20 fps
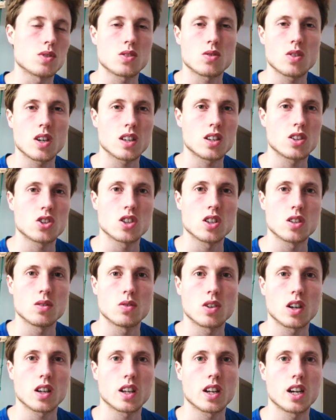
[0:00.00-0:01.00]
strategy
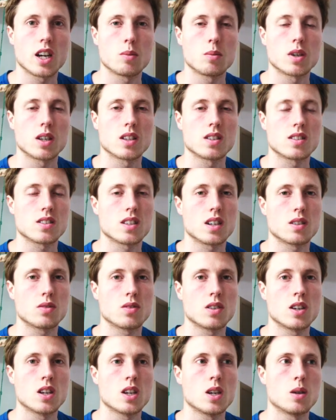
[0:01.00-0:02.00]
for climbing and
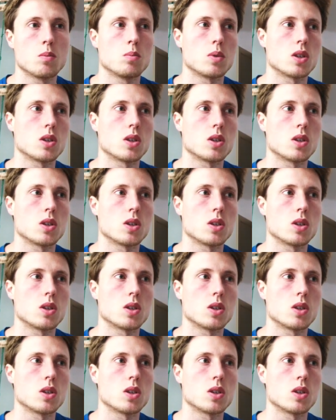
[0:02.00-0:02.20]
stuff.